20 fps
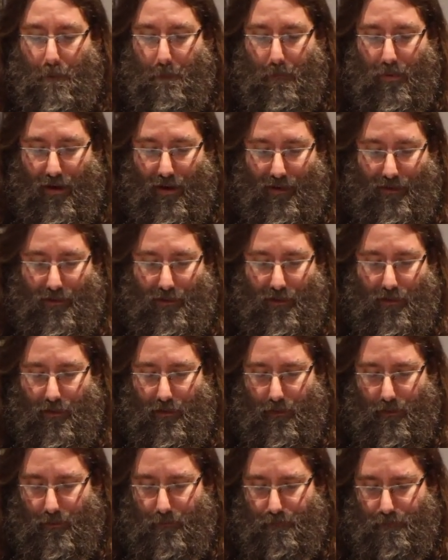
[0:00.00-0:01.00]
But
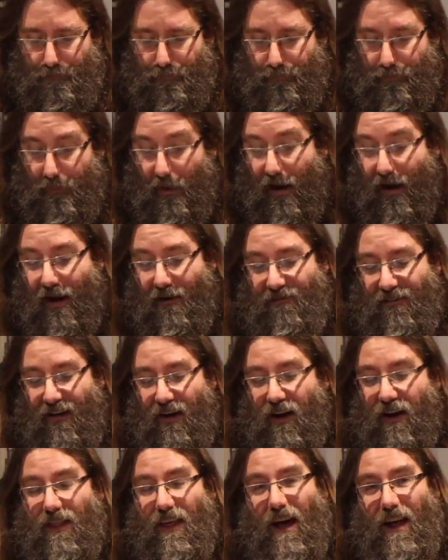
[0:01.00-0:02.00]
I
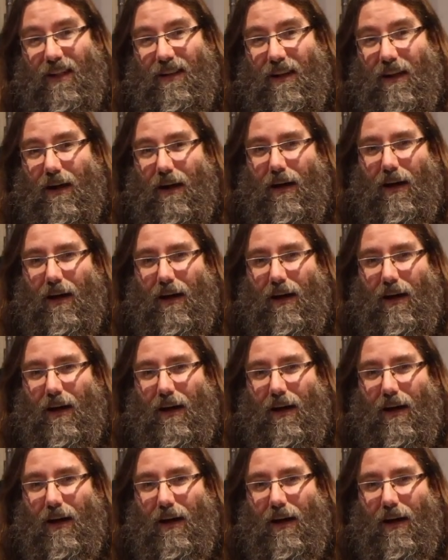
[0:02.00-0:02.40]
figured that